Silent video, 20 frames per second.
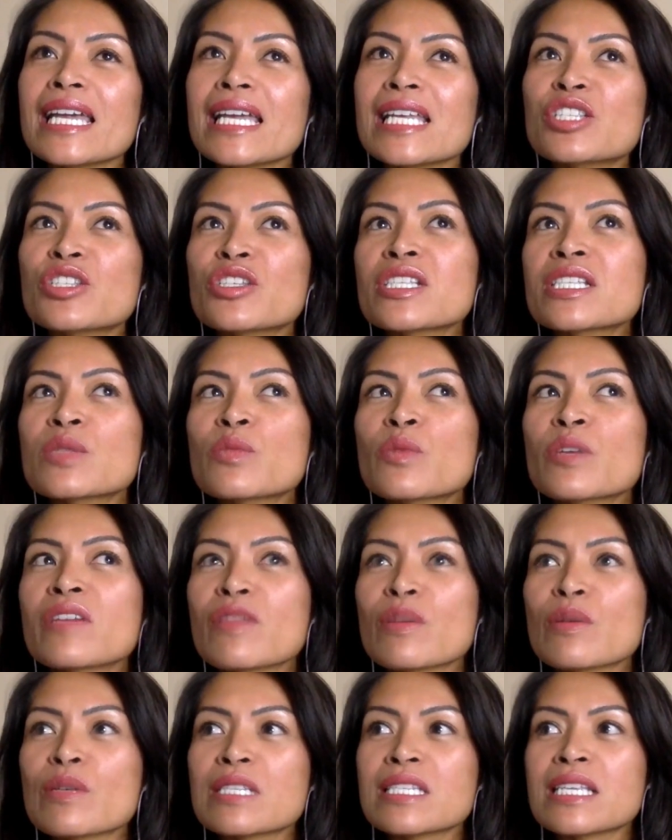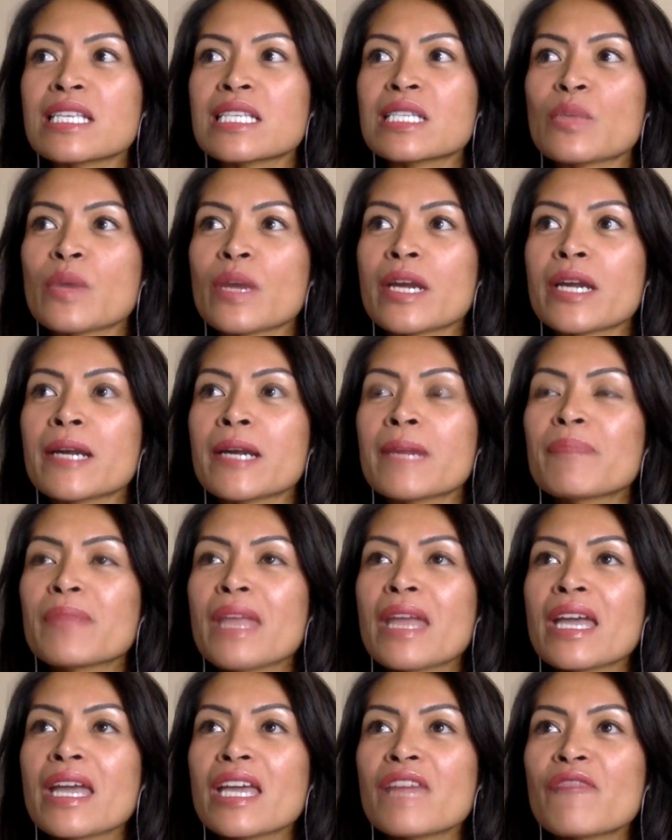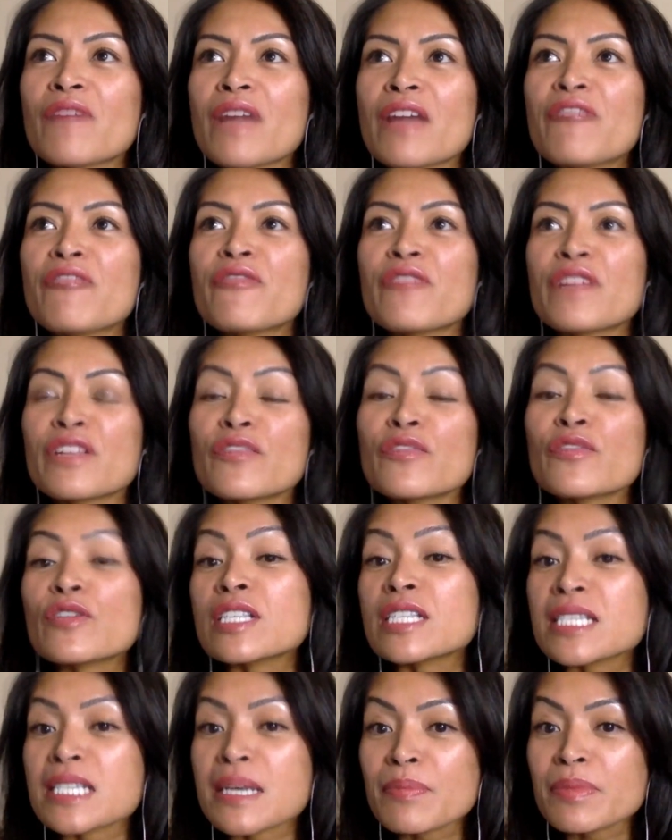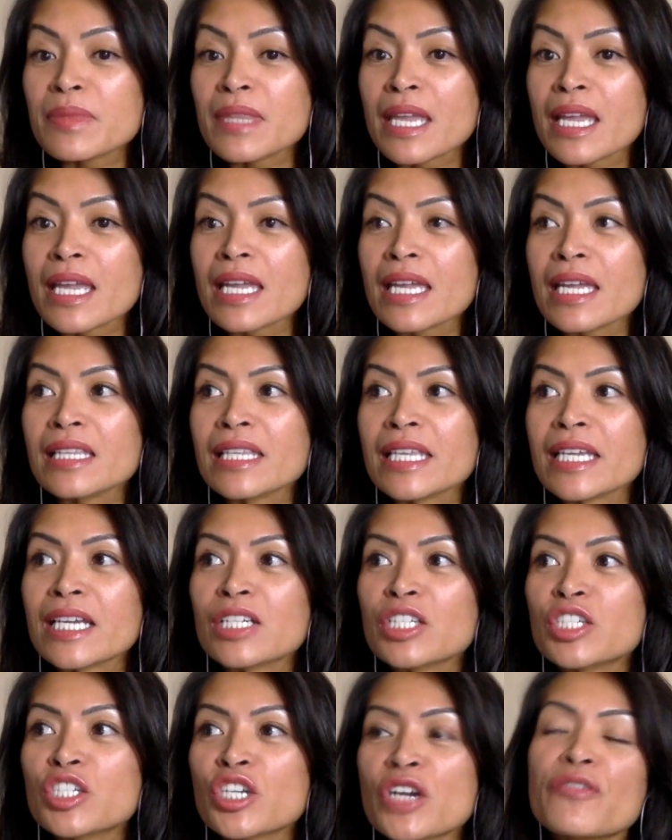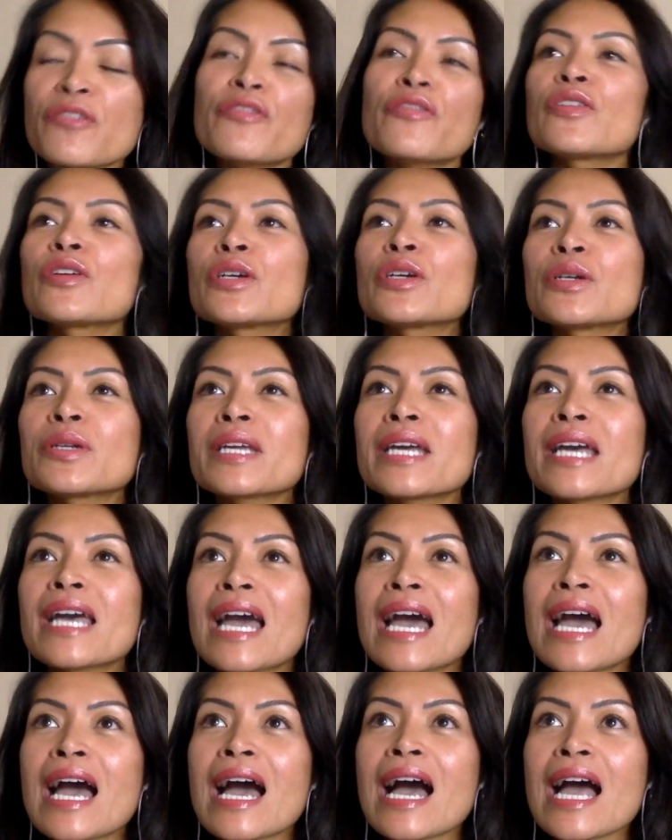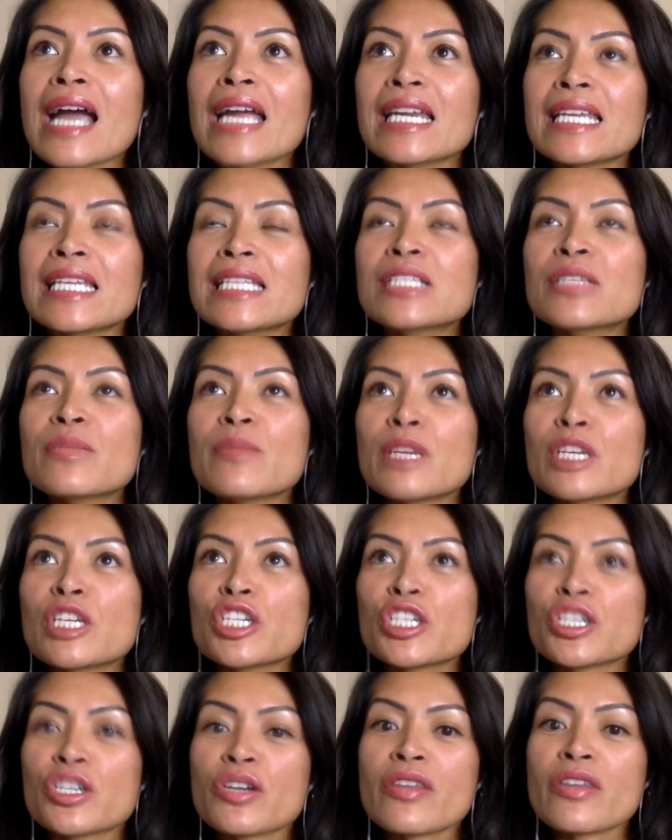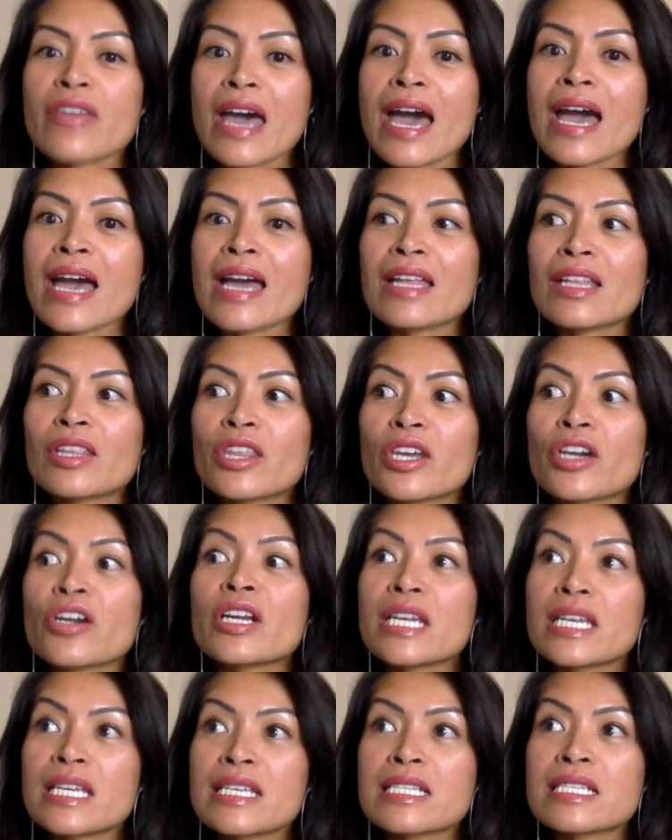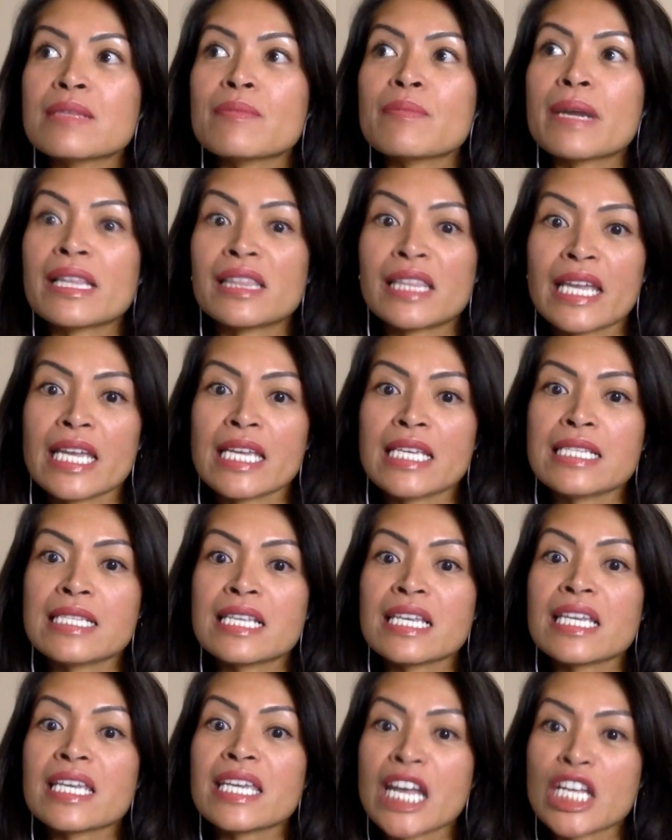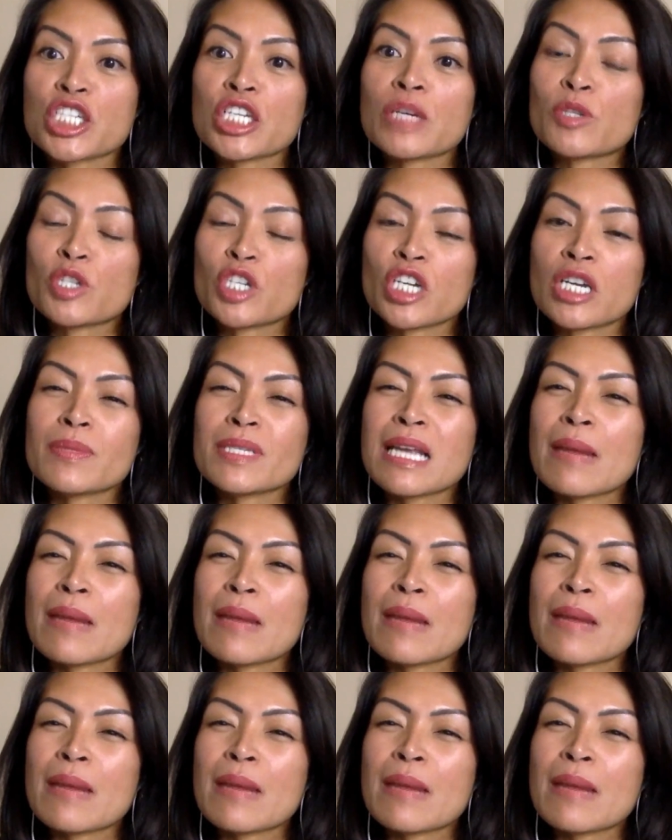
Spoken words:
It's just one of those things where if I feel for something like junk food, I need to make sure that there is my Lay's ketchup chips.